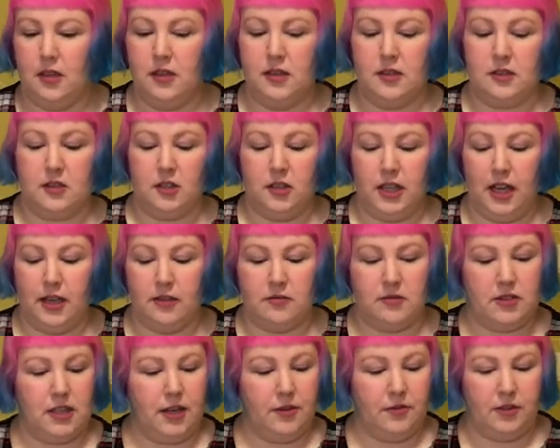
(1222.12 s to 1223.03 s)
So yeah,
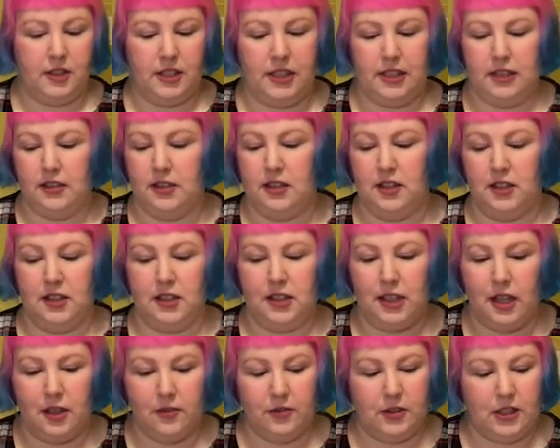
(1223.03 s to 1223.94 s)
definitely
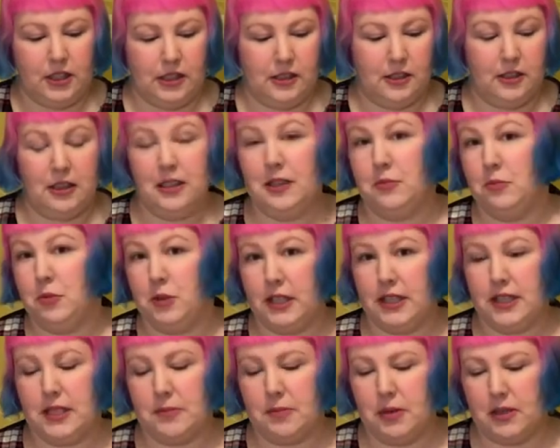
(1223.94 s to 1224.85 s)
loving
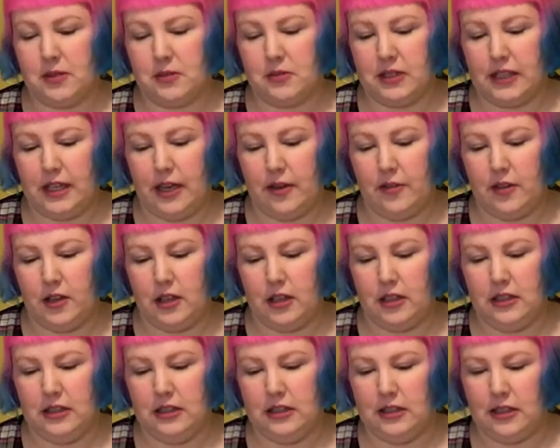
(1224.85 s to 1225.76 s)
putting this puzzle together.